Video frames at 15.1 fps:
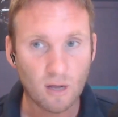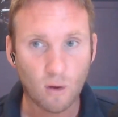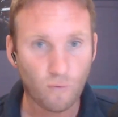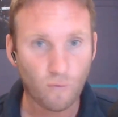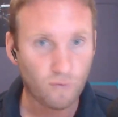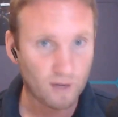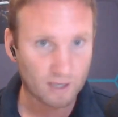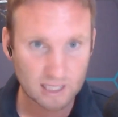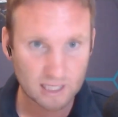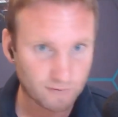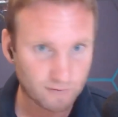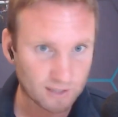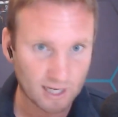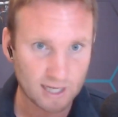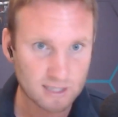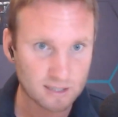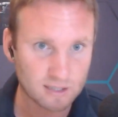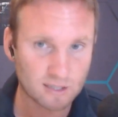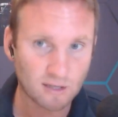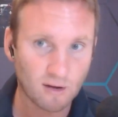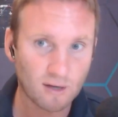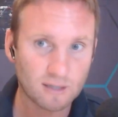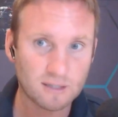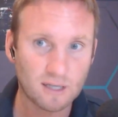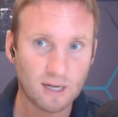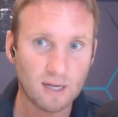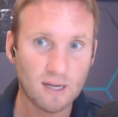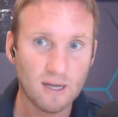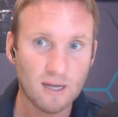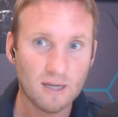of their classification
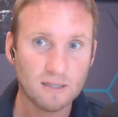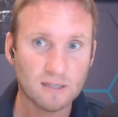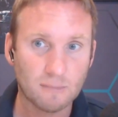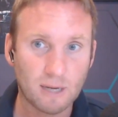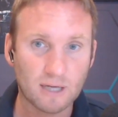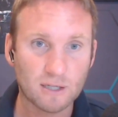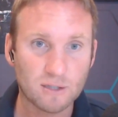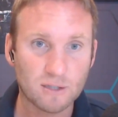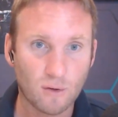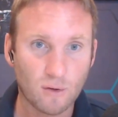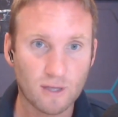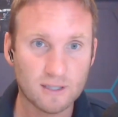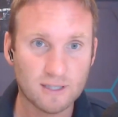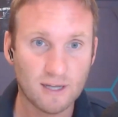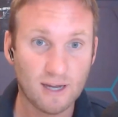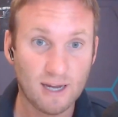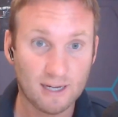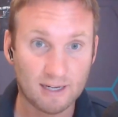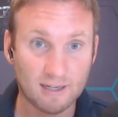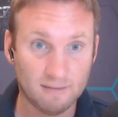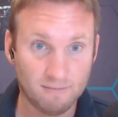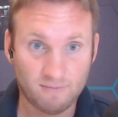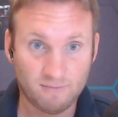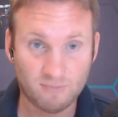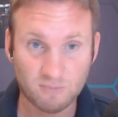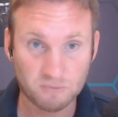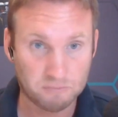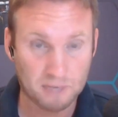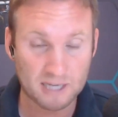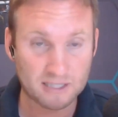society to make sure that it can
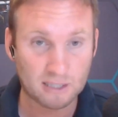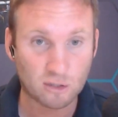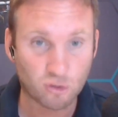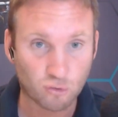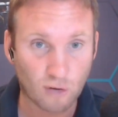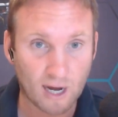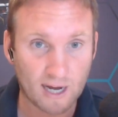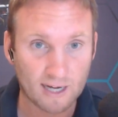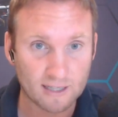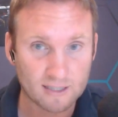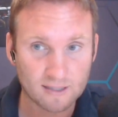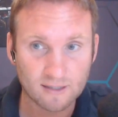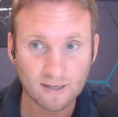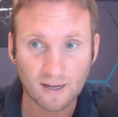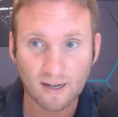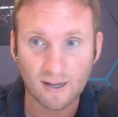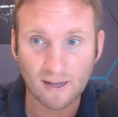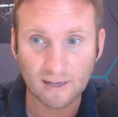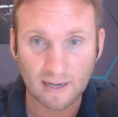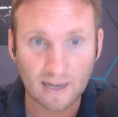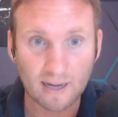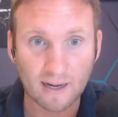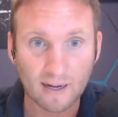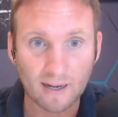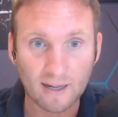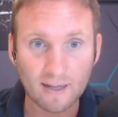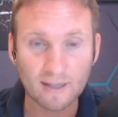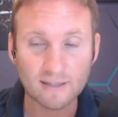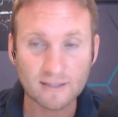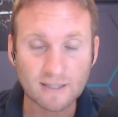basically trade
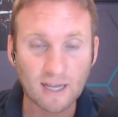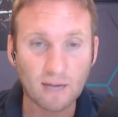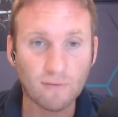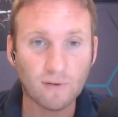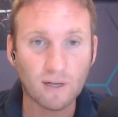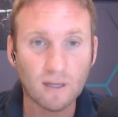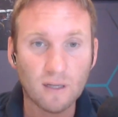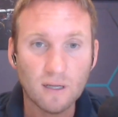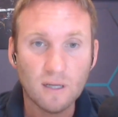legally and safely.